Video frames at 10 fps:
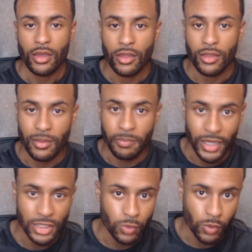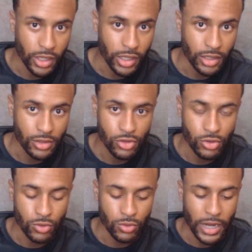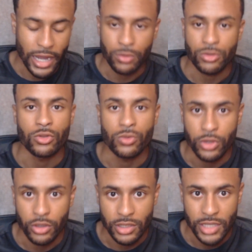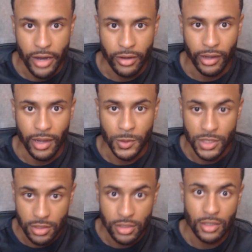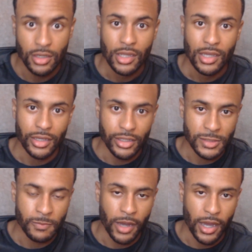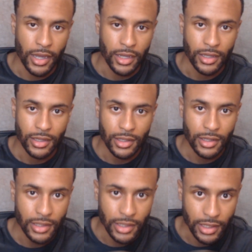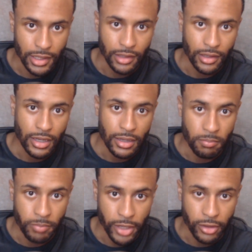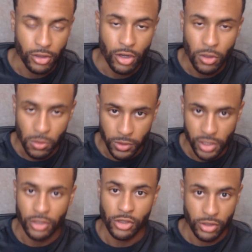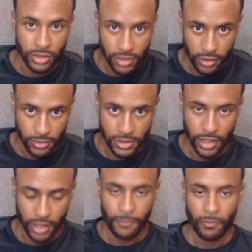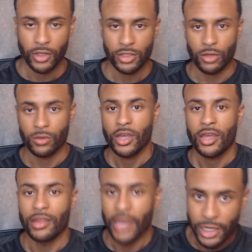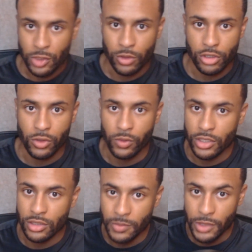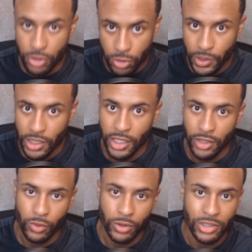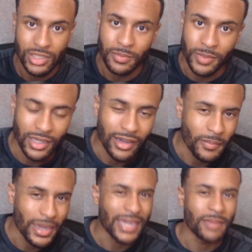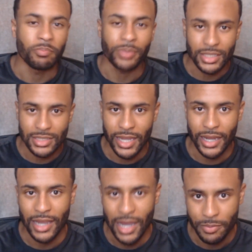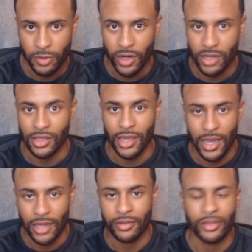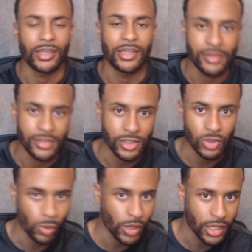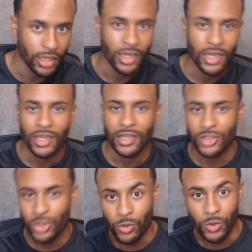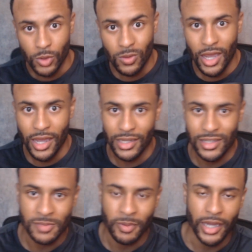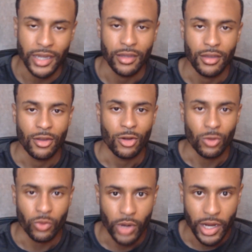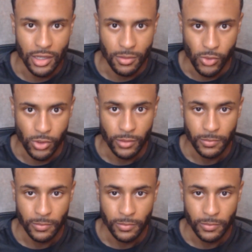the best way to outdo your entire competition is by getting better, honing your skill set. So that is what you're going to be doing in order to become a beast at copywriting. And the easiest way to do that is by writing more